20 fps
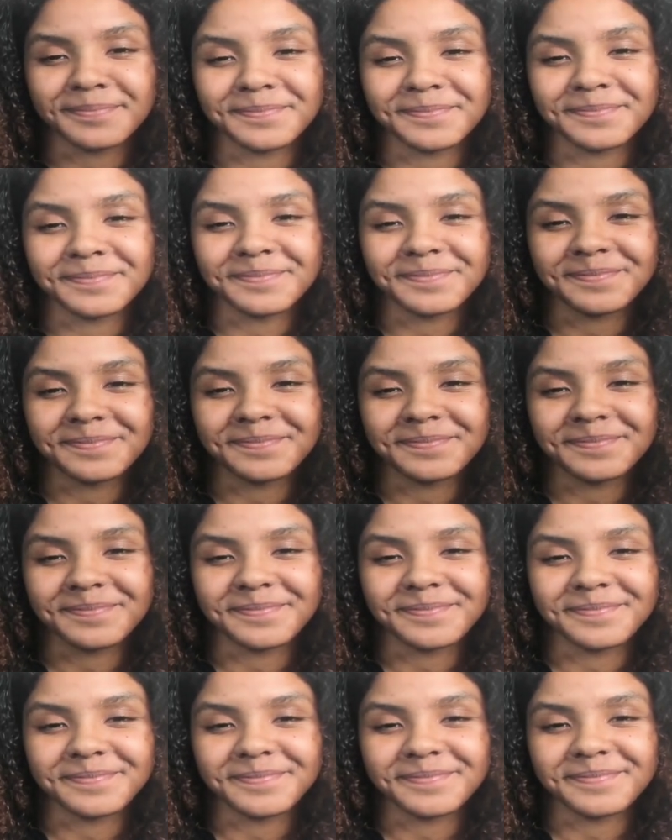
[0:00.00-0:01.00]

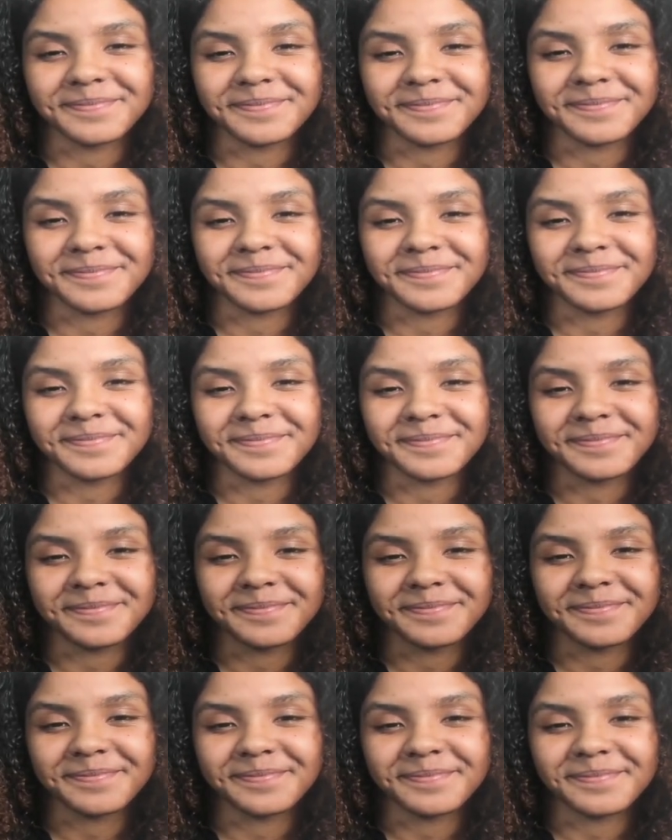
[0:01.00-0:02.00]

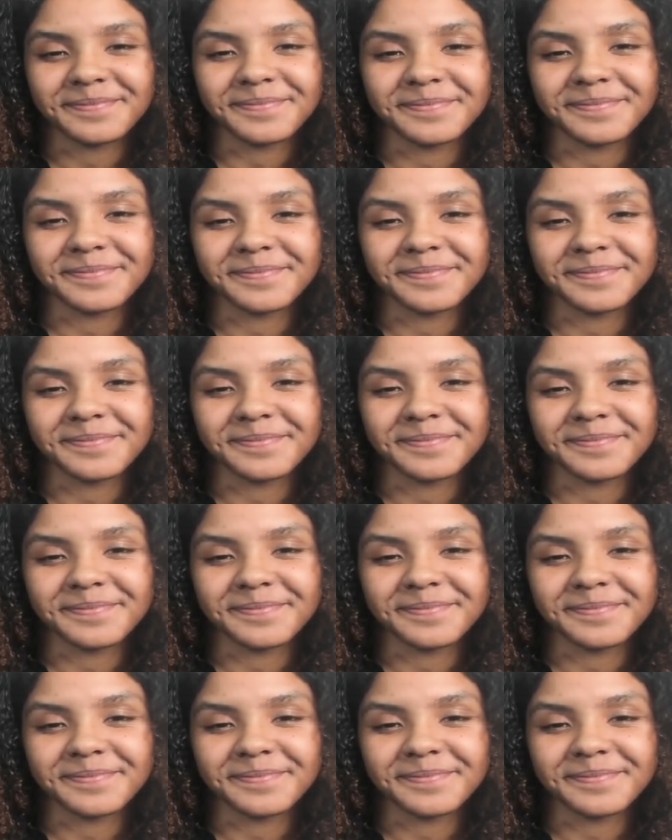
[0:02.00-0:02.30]
[no speech]